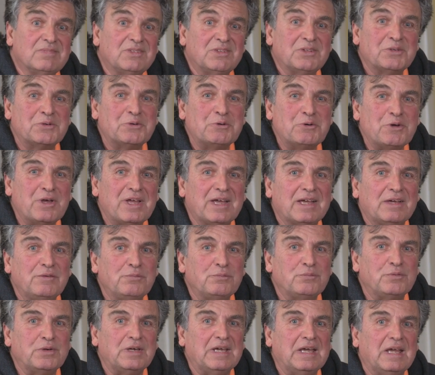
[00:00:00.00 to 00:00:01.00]
Thor
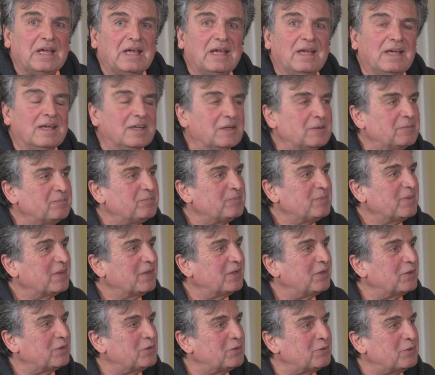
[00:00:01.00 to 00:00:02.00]
if he
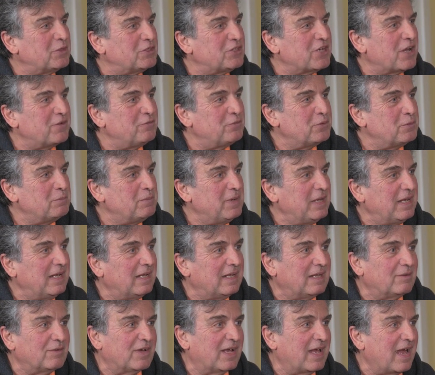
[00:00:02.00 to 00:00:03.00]
could do a job for me,
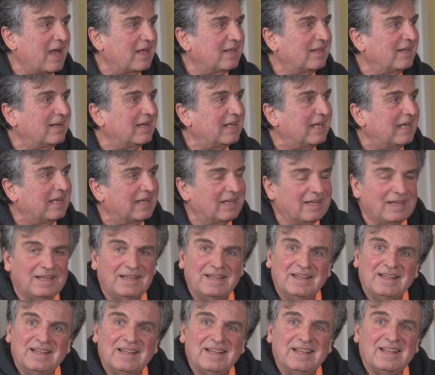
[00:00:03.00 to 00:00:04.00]
and he kindly
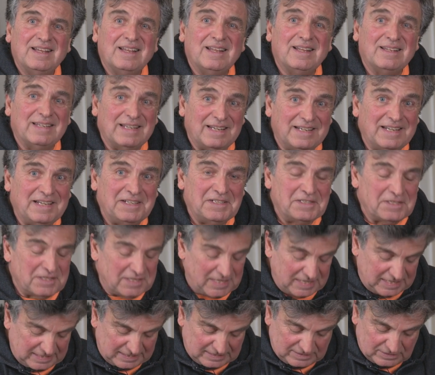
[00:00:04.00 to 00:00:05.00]
did it.
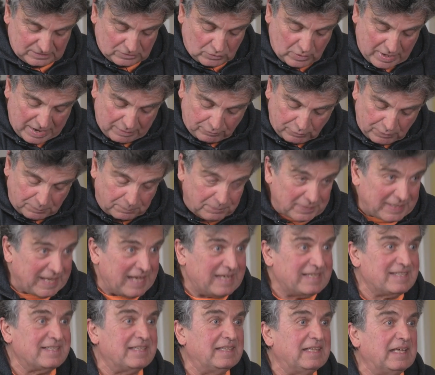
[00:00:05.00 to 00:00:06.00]
And so I
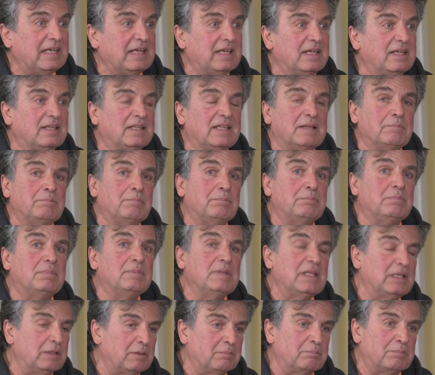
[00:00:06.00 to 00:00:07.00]
replaced the
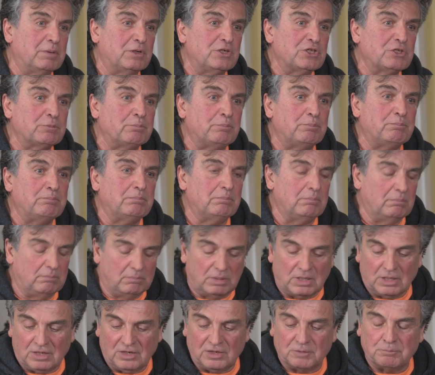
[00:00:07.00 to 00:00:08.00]

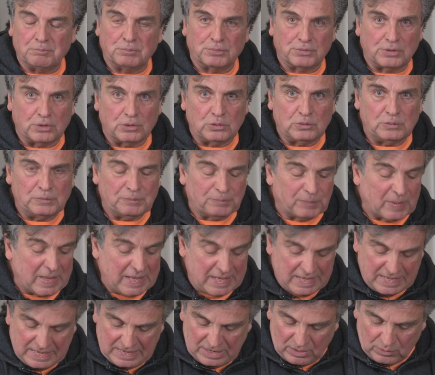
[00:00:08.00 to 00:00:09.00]
Burstbucker Pro
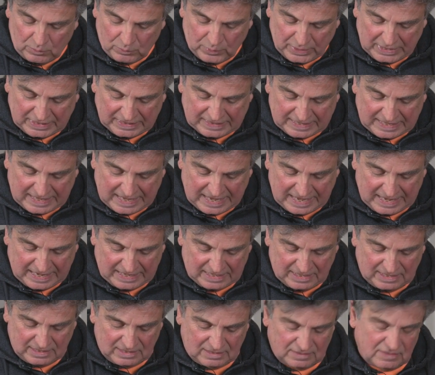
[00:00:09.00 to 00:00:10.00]
with
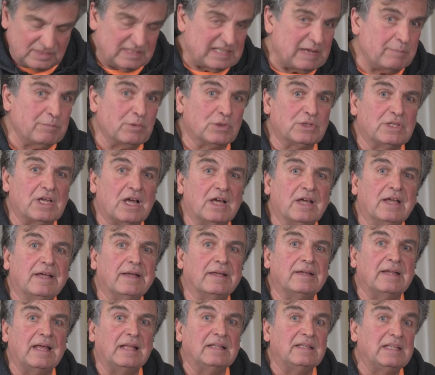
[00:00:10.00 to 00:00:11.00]
a Seymour
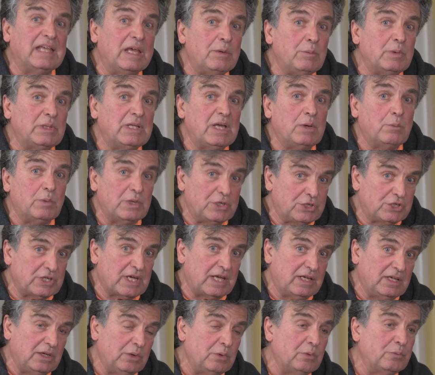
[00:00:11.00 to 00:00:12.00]
Duncan Antiquity, which
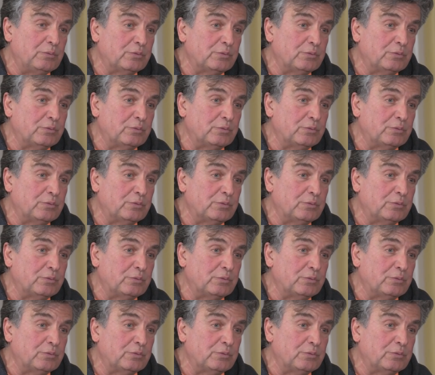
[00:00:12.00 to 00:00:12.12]
I knew